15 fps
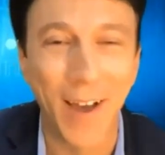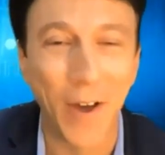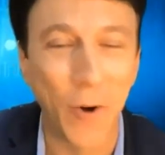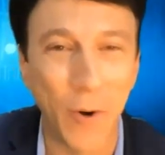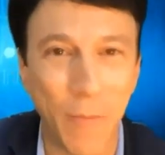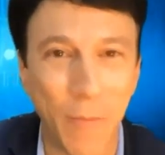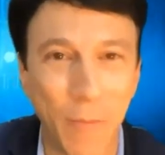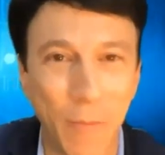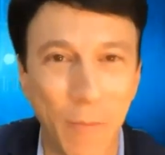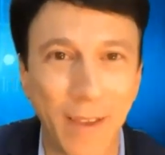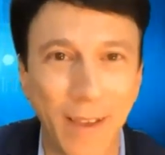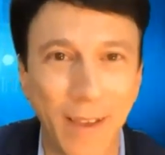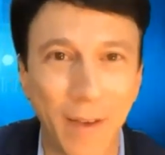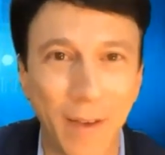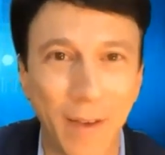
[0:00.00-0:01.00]
or
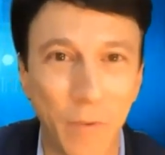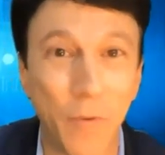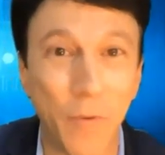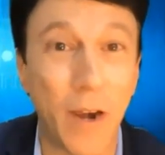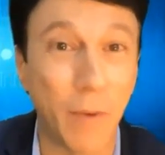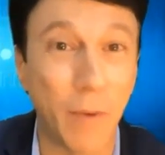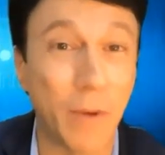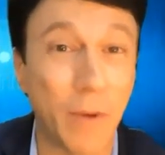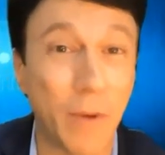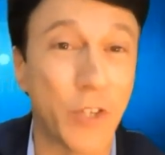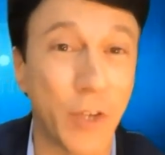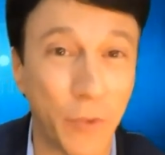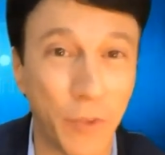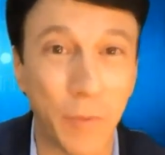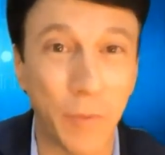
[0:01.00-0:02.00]
maybe before anyone
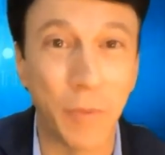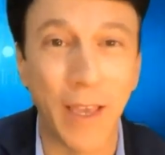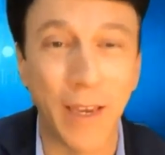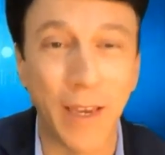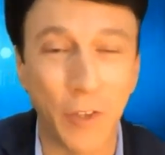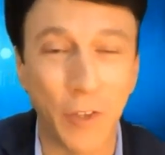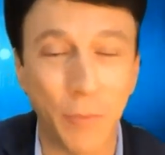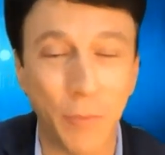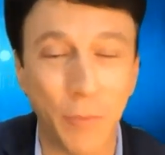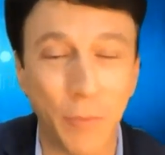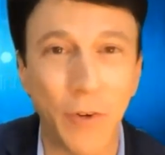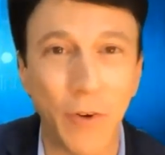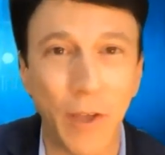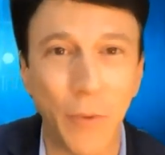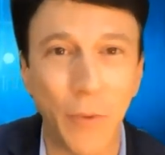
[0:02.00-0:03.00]
even jumps on the plane and
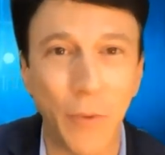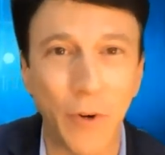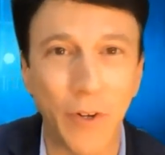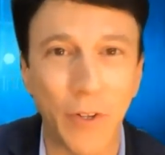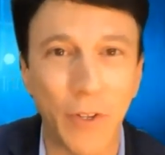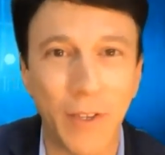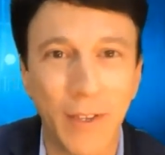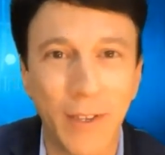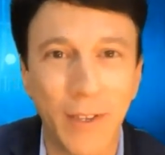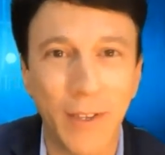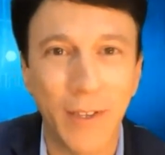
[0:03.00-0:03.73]
spreads it around the world.